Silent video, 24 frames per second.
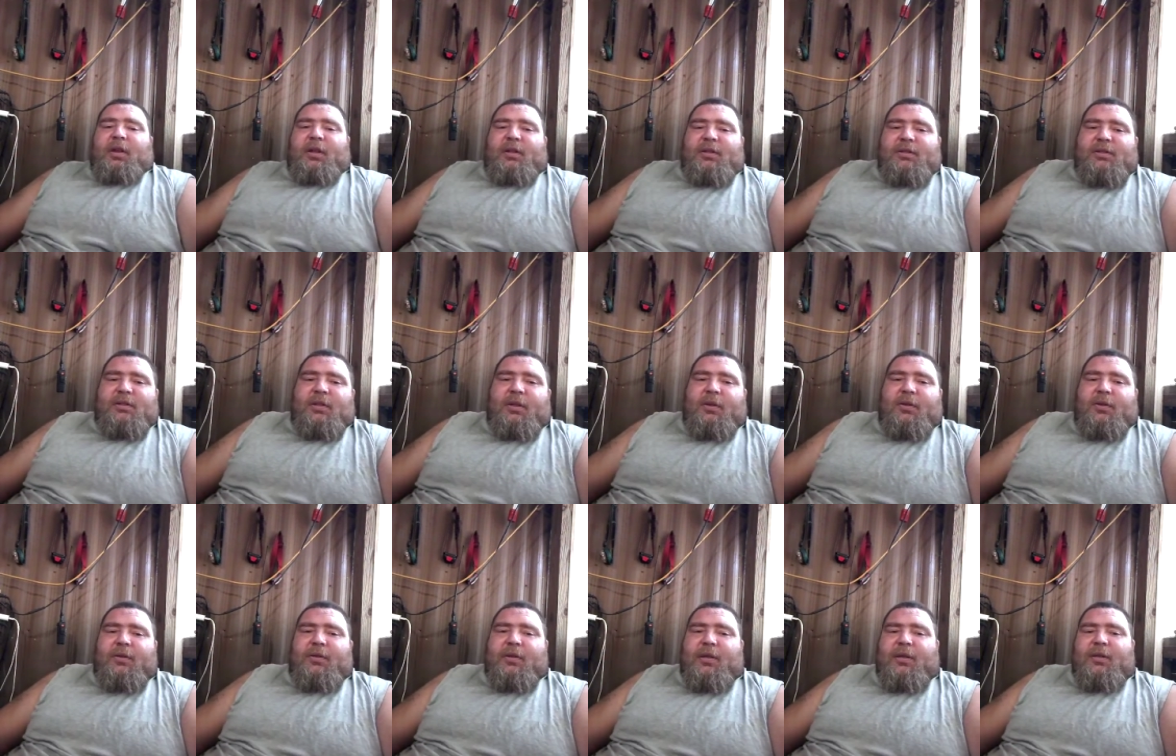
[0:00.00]

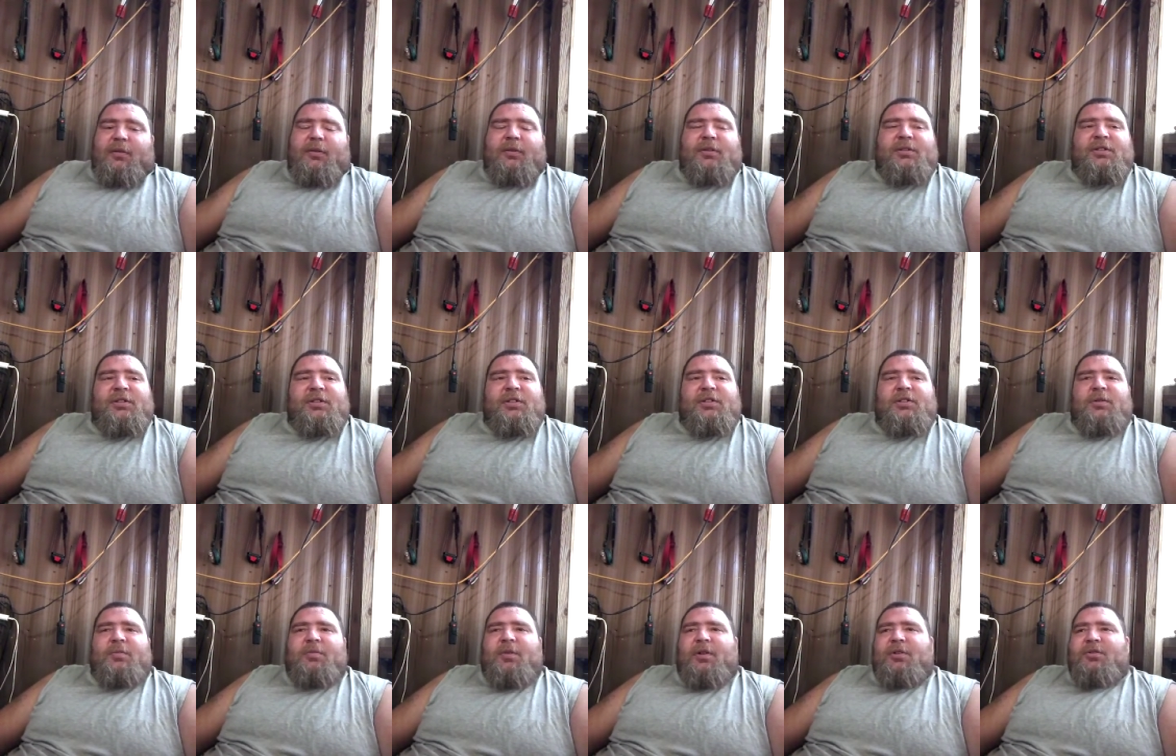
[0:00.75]
So, the alert
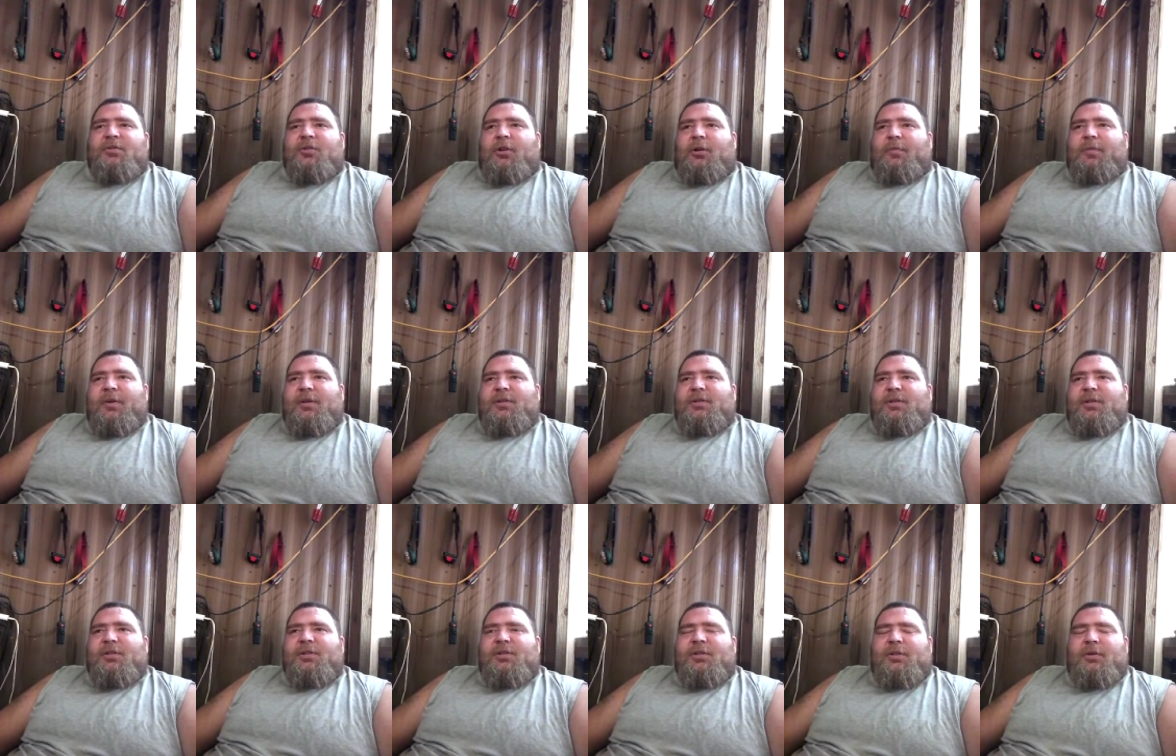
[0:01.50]
system that Trump has
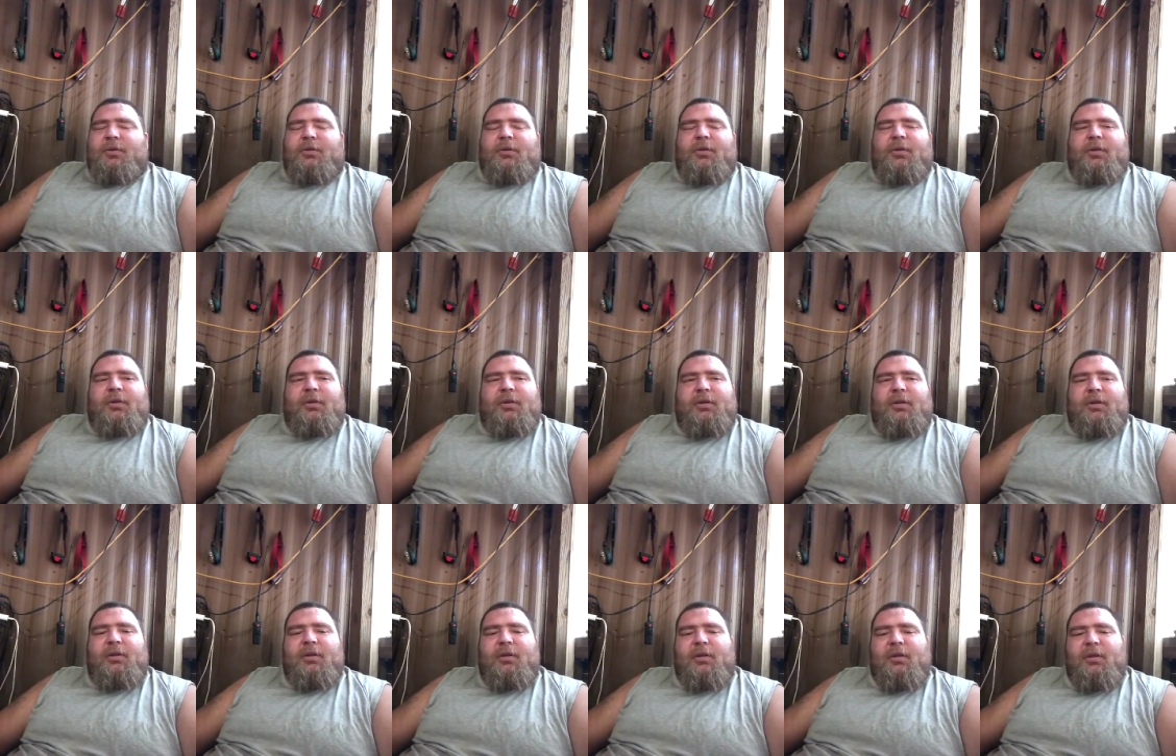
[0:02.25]
issued,
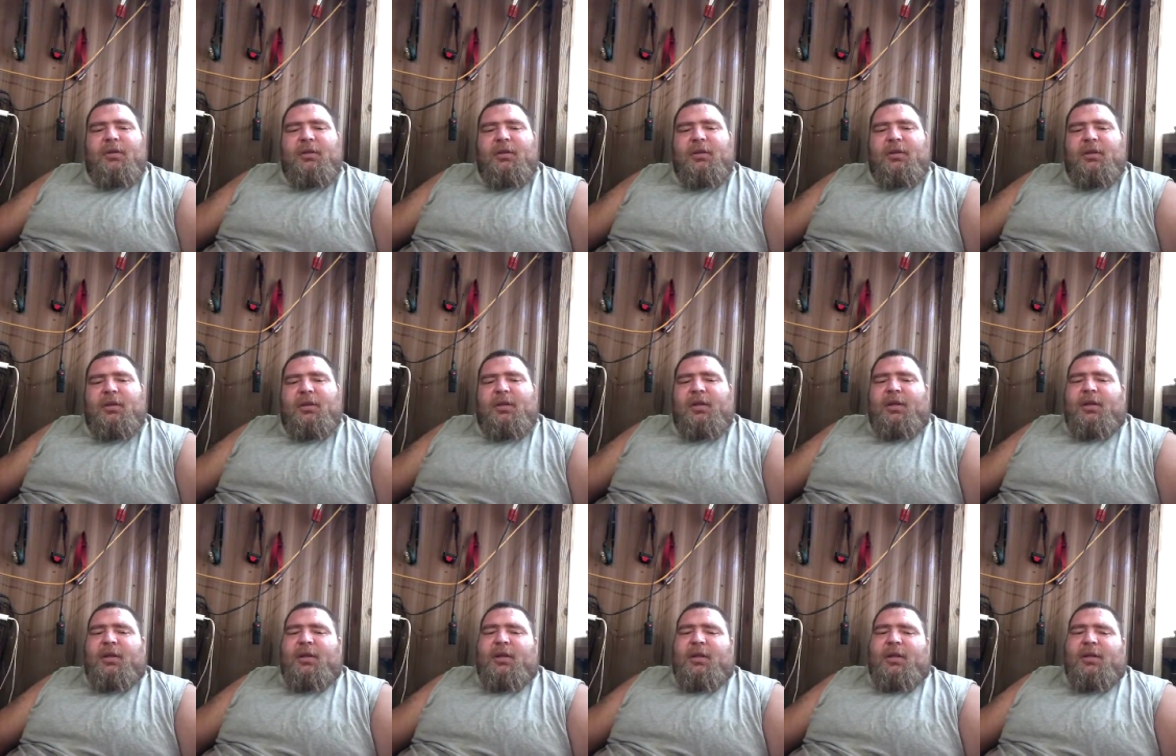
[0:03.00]

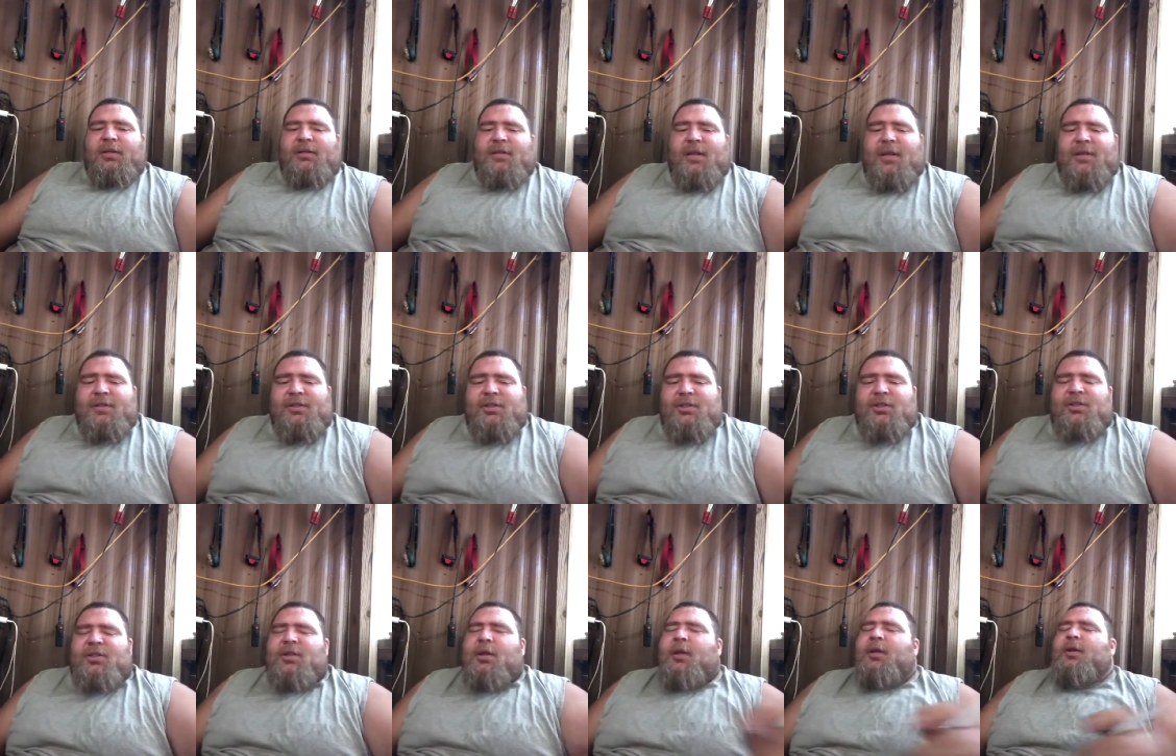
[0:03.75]
is that
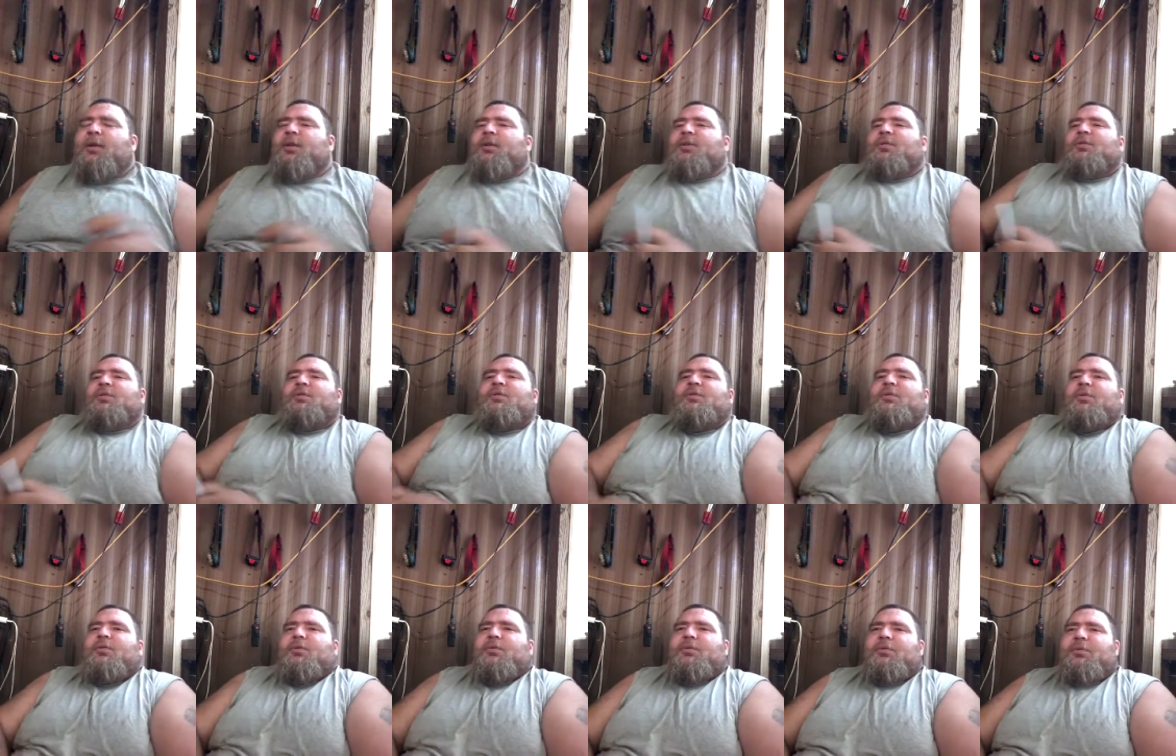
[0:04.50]
just
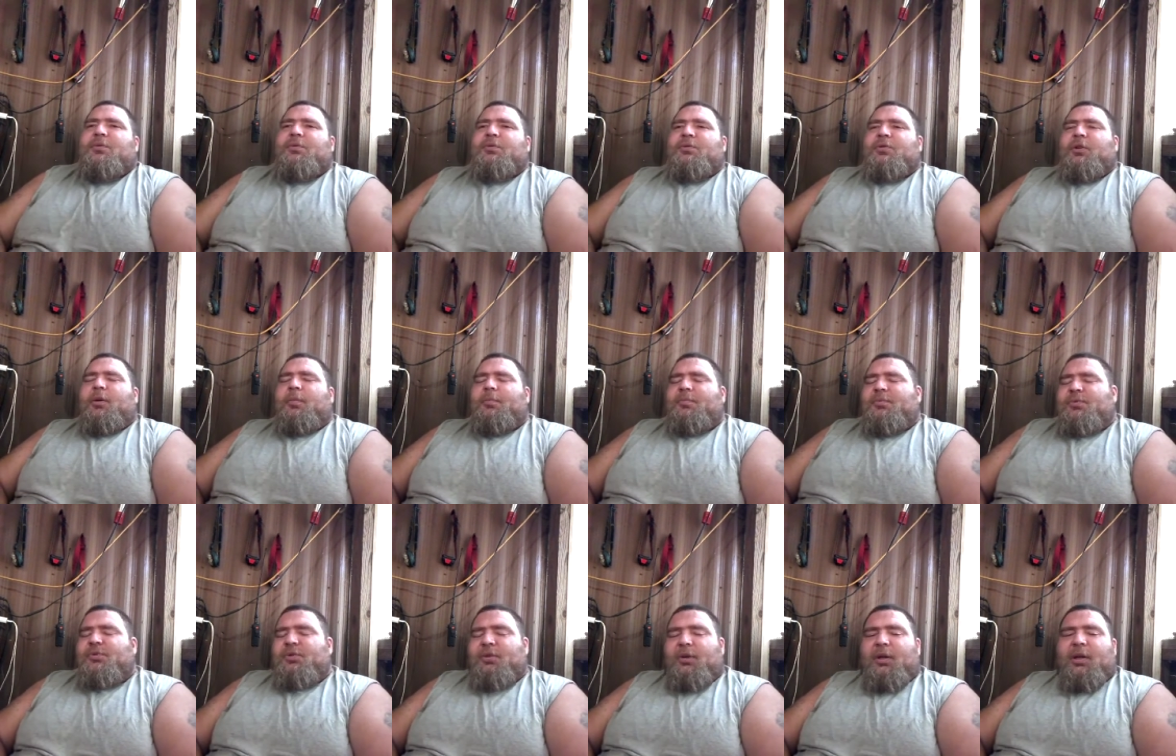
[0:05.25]
Trump
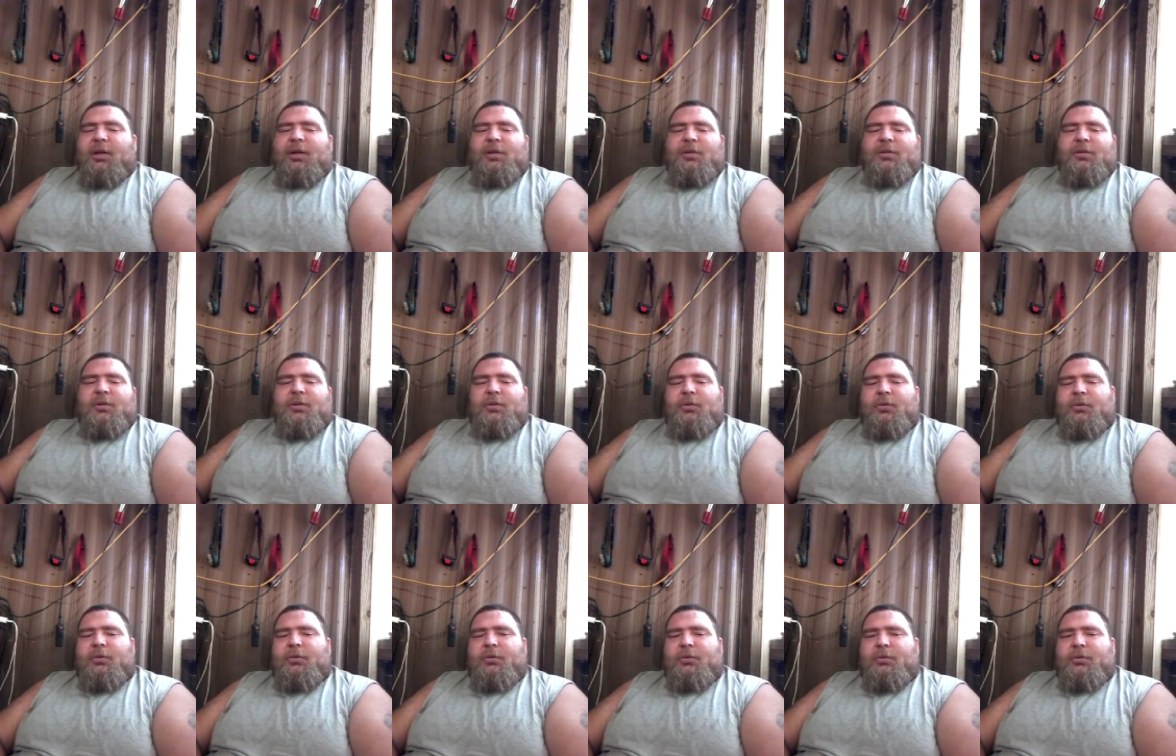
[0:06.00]
trying
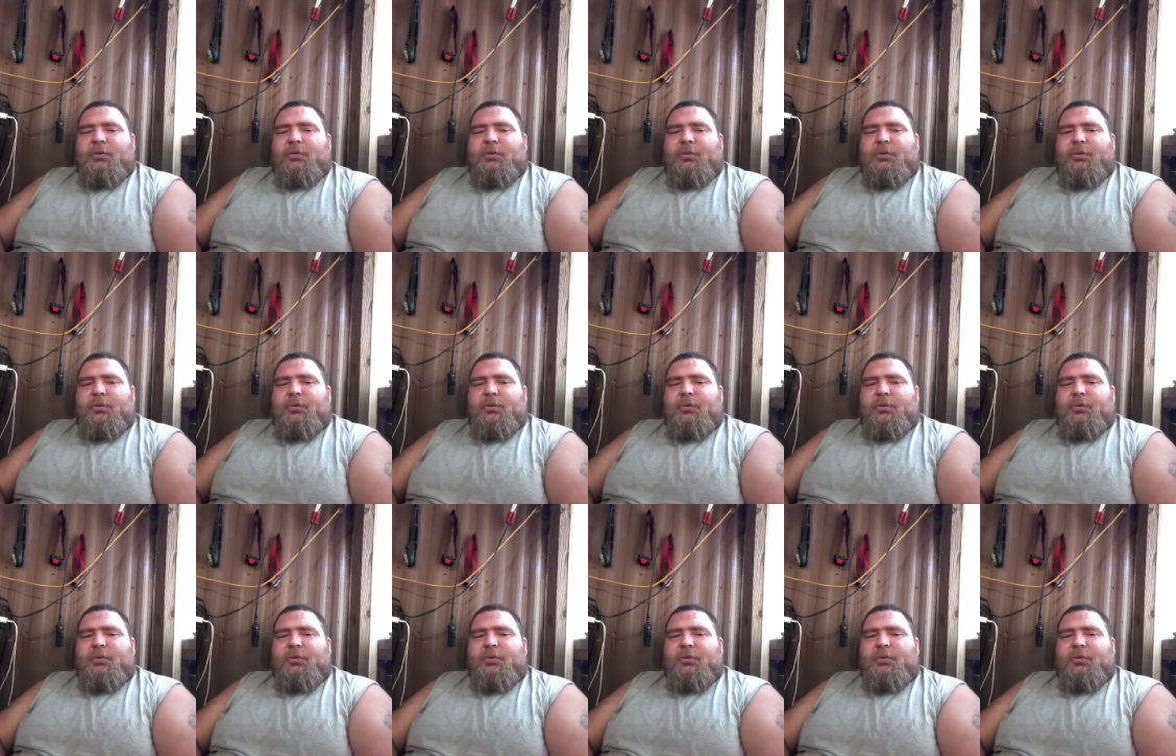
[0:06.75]
to